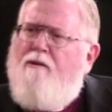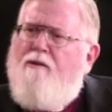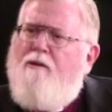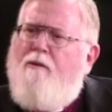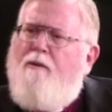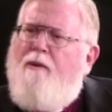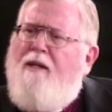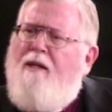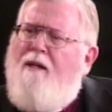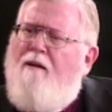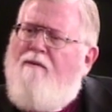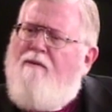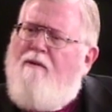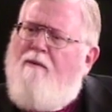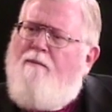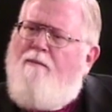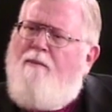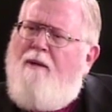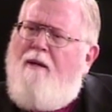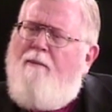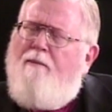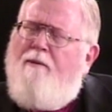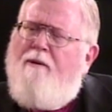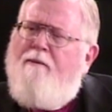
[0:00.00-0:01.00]
So we give the
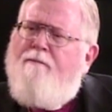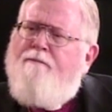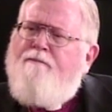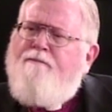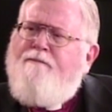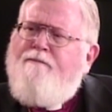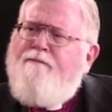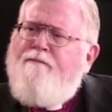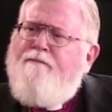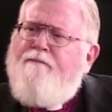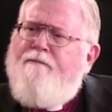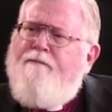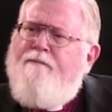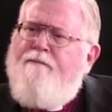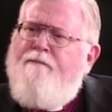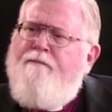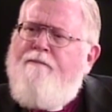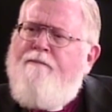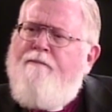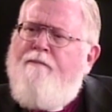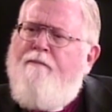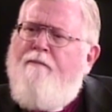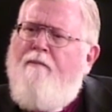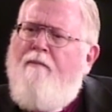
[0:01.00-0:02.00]
people
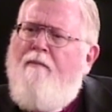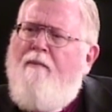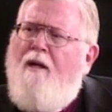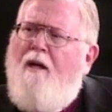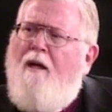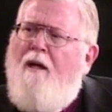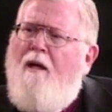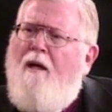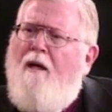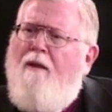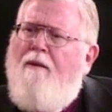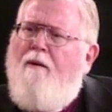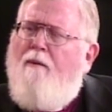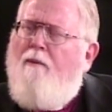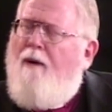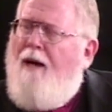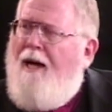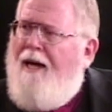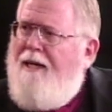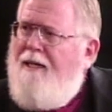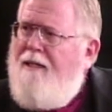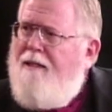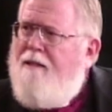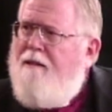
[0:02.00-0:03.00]
the
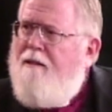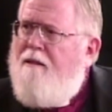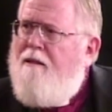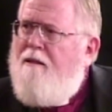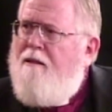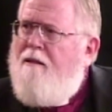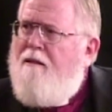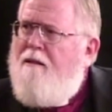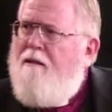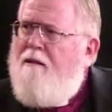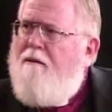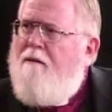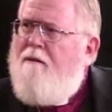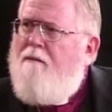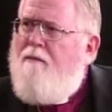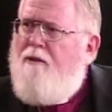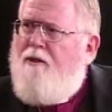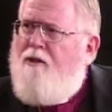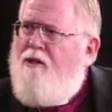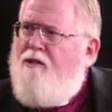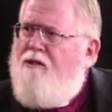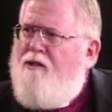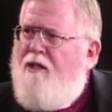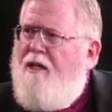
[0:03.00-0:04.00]
right,
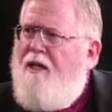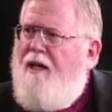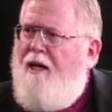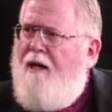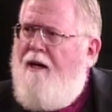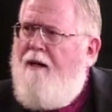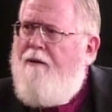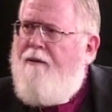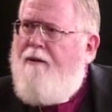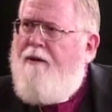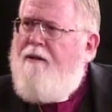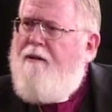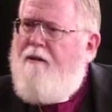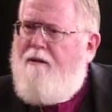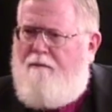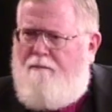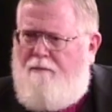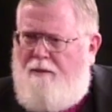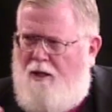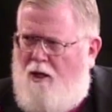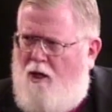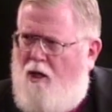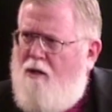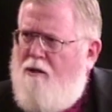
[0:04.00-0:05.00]
which is inherent, it
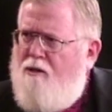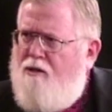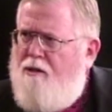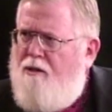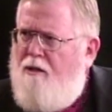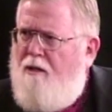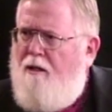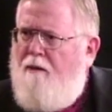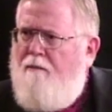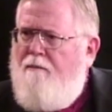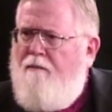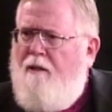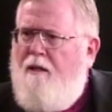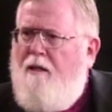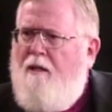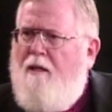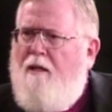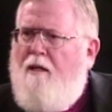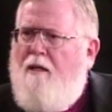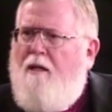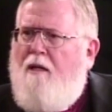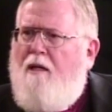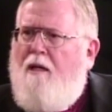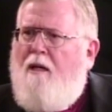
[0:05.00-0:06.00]
belongs to them,
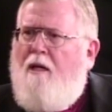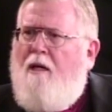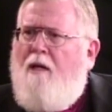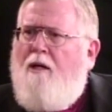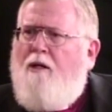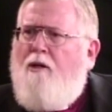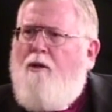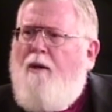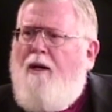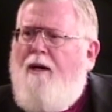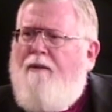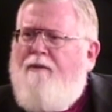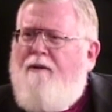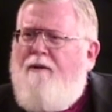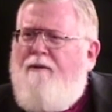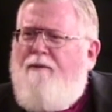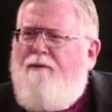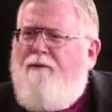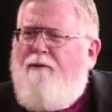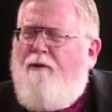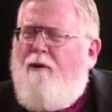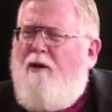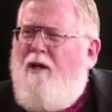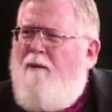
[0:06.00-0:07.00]
to have a
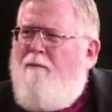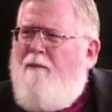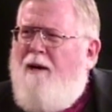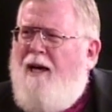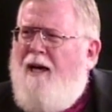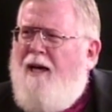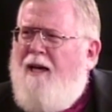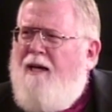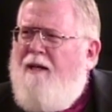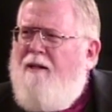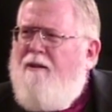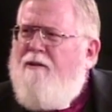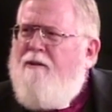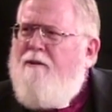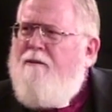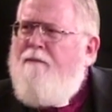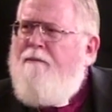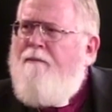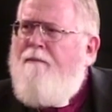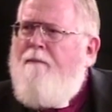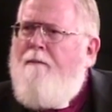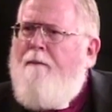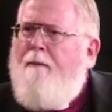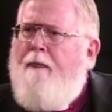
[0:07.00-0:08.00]
free mind.
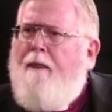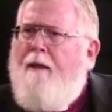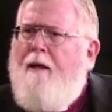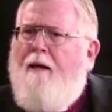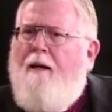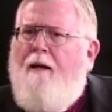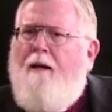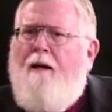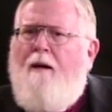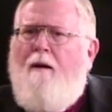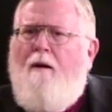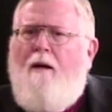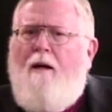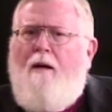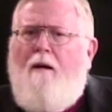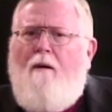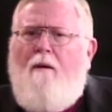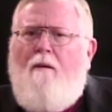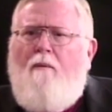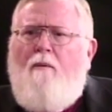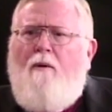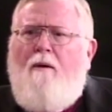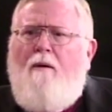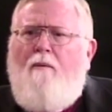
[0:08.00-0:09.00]

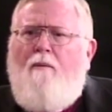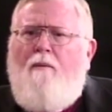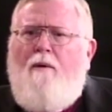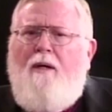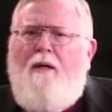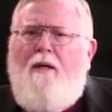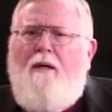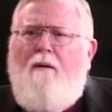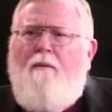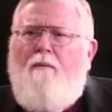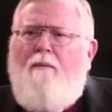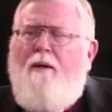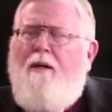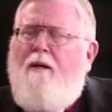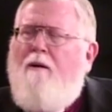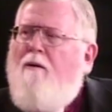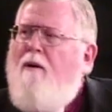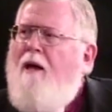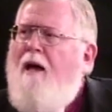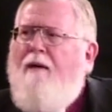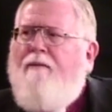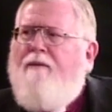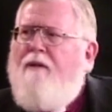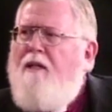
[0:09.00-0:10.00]
We
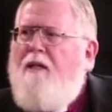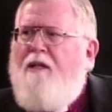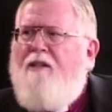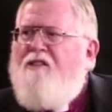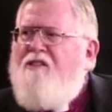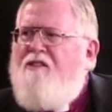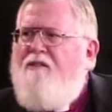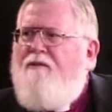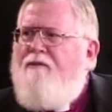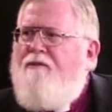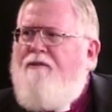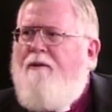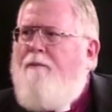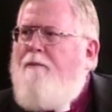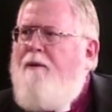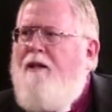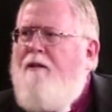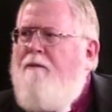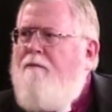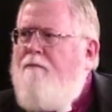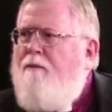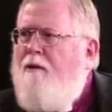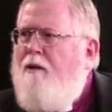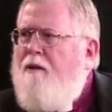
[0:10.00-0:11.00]
don't have a list of
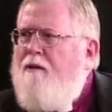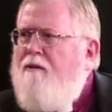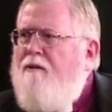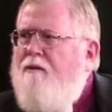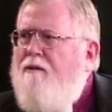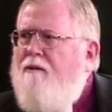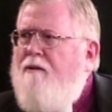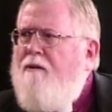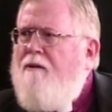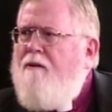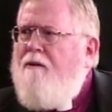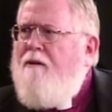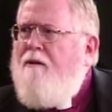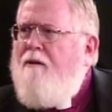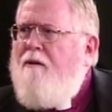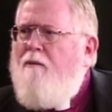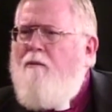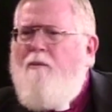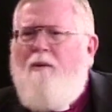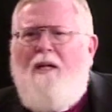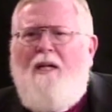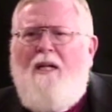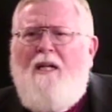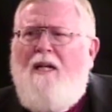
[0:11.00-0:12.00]
forbidden books.
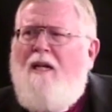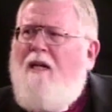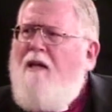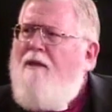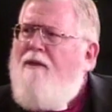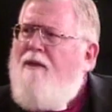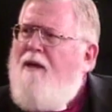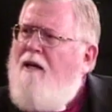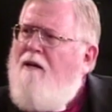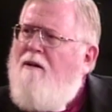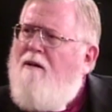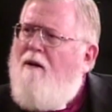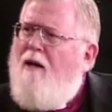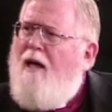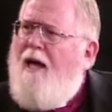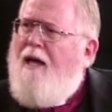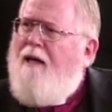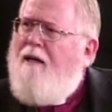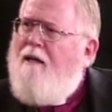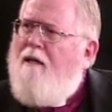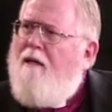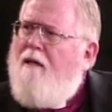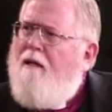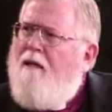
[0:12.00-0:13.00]
Read anything you
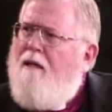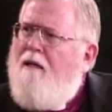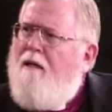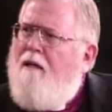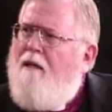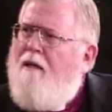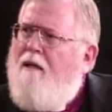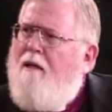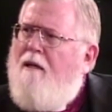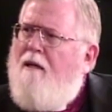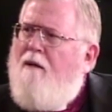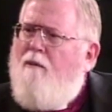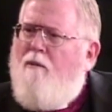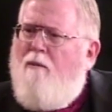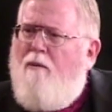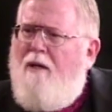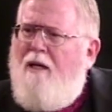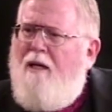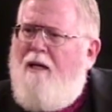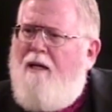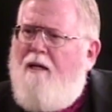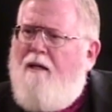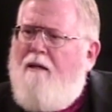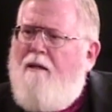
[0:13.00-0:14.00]
like.
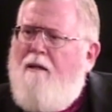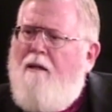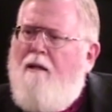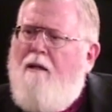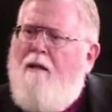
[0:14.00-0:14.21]
Read it.